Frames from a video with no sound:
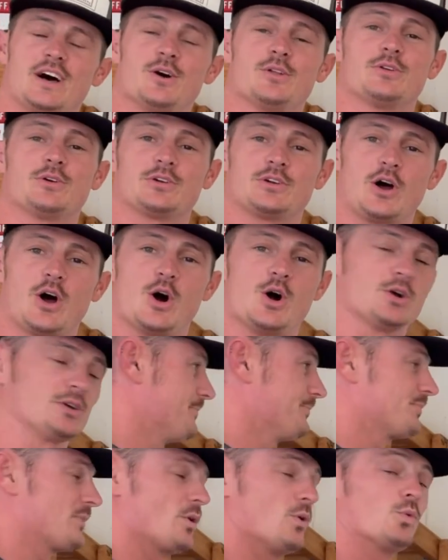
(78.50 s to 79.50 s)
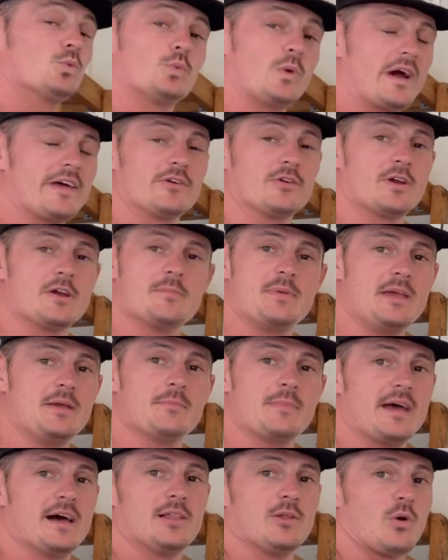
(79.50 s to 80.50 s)
their dog. Whether it be
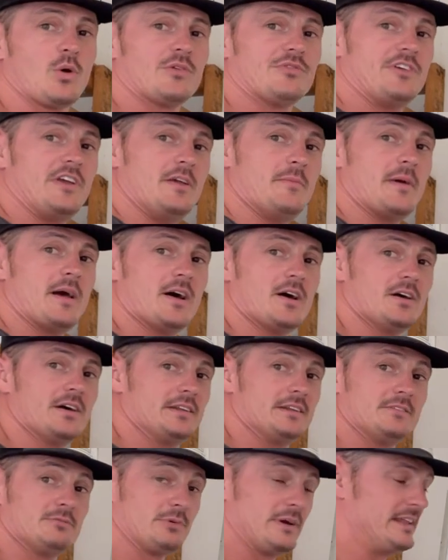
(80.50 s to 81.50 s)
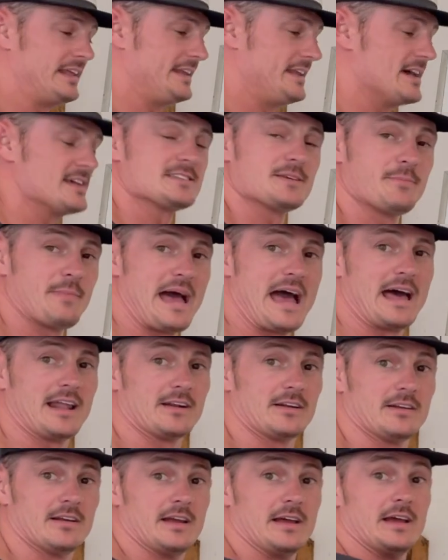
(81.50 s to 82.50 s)
male or female, it really doesn't
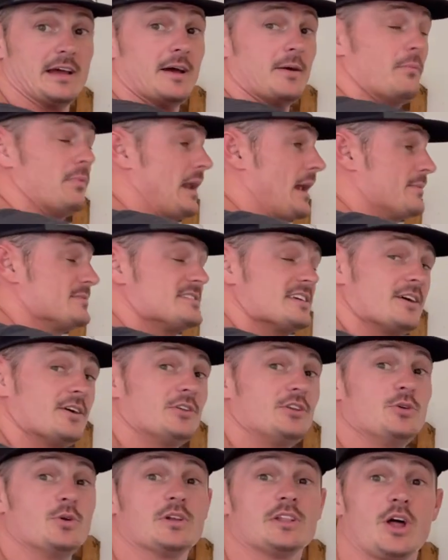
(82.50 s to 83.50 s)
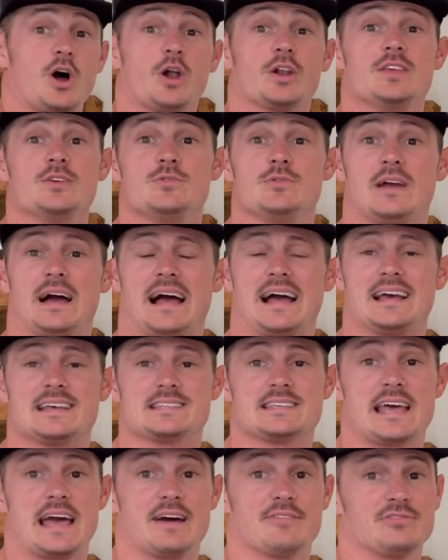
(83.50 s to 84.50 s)
matter. But I'm telling you, a lot of you guys
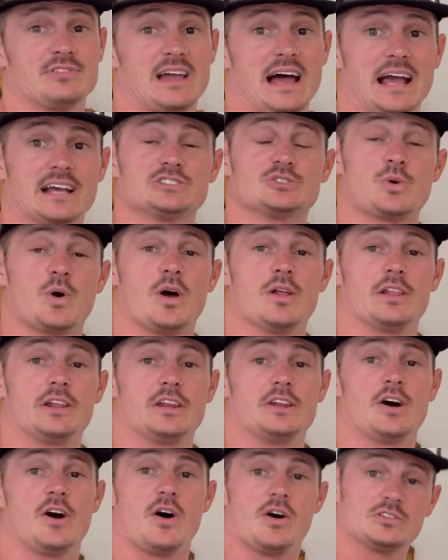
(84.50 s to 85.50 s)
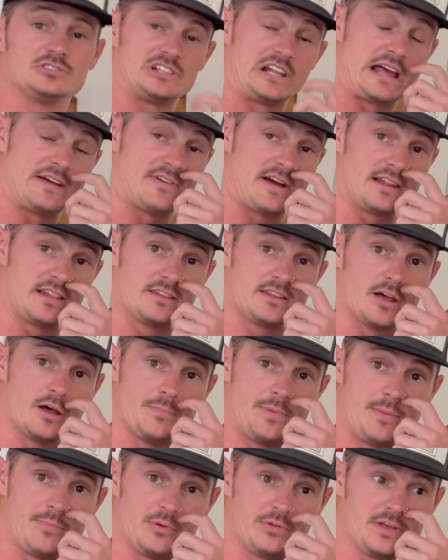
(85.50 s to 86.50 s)
have nice quality dogs. And I've had to tell
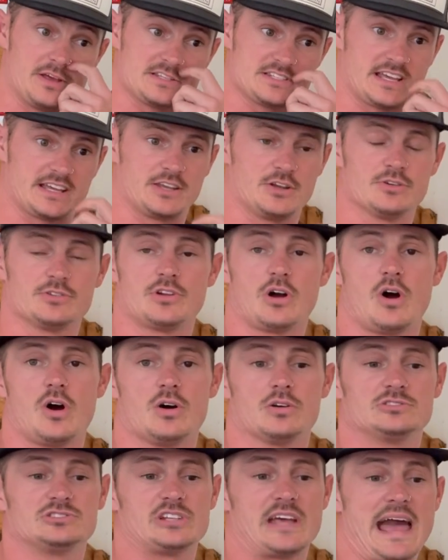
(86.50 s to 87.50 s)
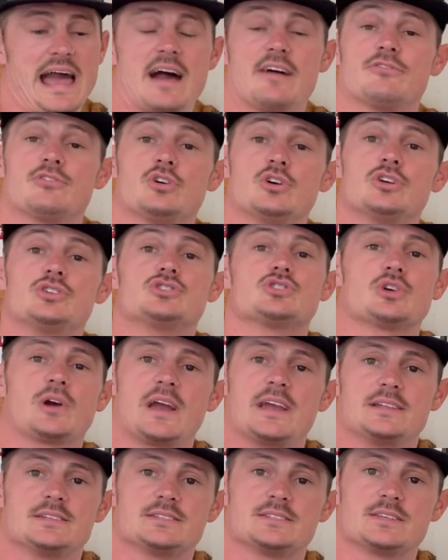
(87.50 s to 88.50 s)
people this, like, your dogs have good
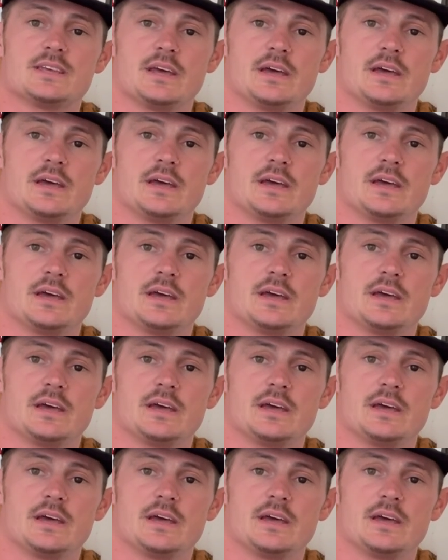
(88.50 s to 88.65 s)
traits.